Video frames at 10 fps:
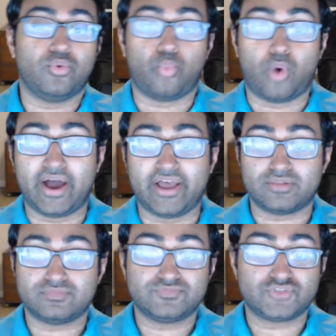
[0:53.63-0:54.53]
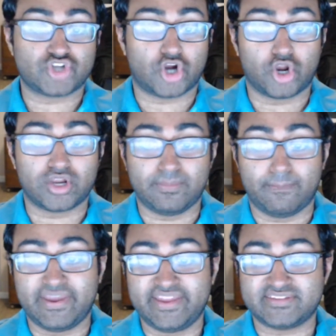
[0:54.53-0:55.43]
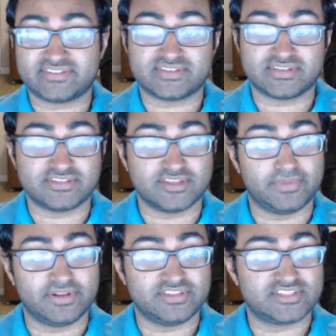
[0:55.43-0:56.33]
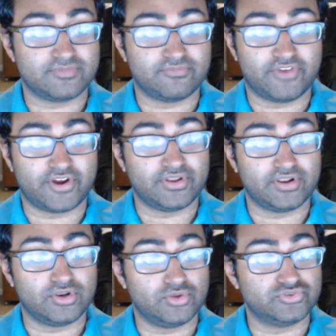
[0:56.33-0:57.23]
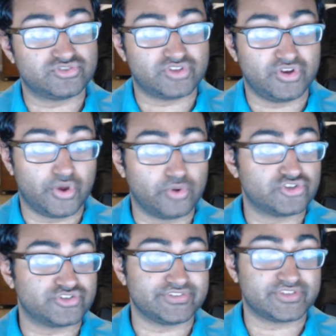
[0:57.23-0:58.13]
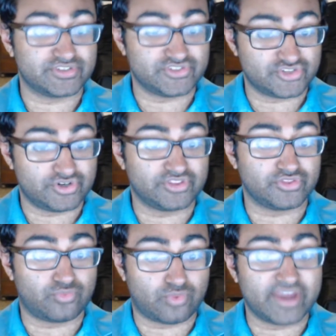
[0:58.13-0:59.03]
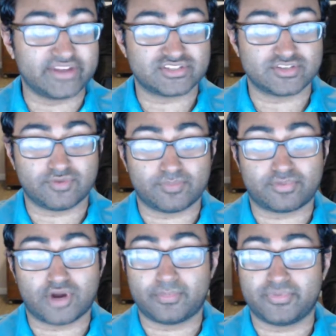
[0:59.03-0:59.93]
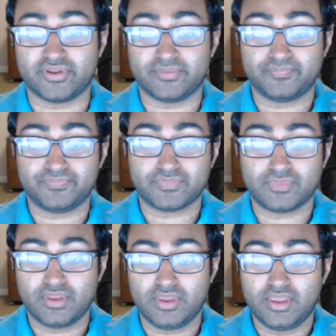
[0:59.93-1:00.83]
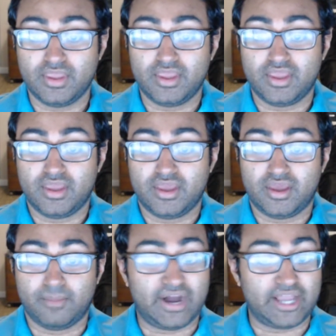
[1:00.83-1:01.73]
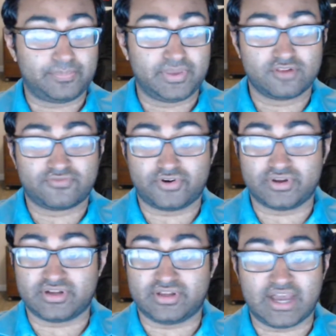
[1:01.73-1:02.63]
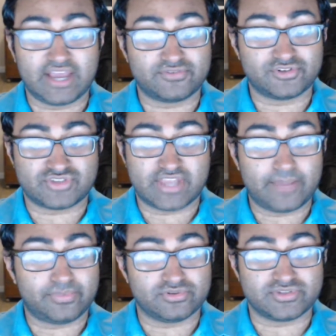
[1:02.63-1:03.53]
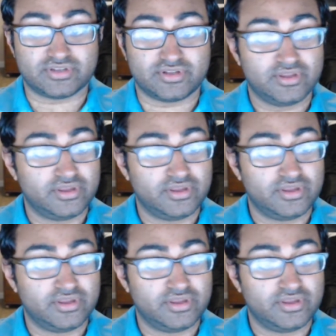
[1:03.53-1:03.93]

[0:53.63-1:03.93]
while Charley Bates exhibited some very loose notions concerning the rights of a property. By pilfering divers apples and